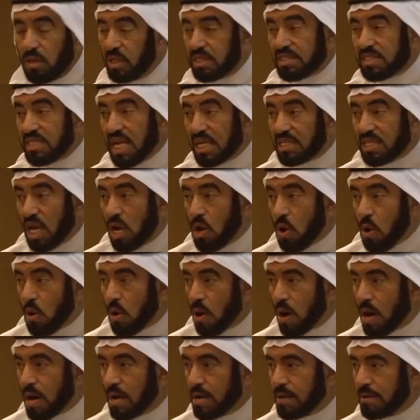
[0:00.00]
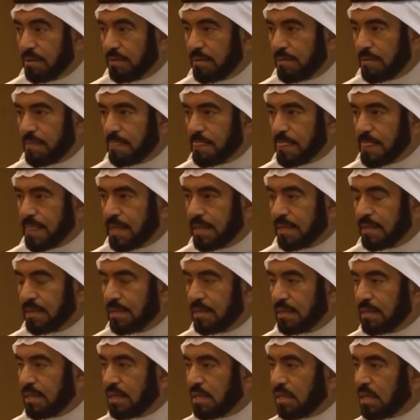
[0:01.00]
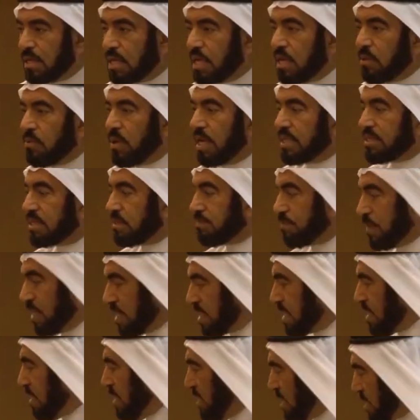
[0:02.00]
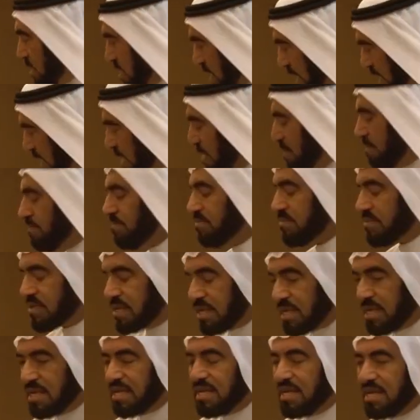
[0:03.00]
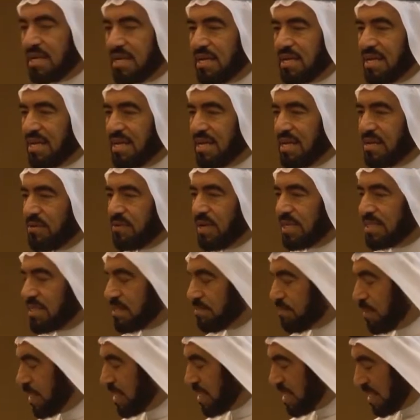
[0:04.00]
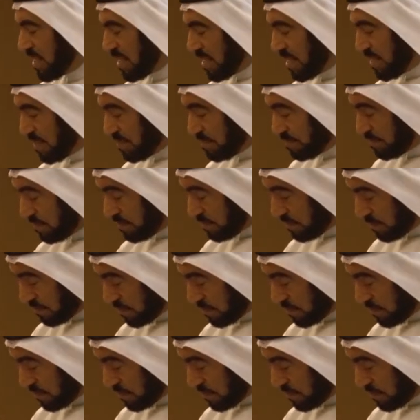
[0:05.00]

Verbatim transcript: So it's not a law. He was speaking, inshallah, he was speaking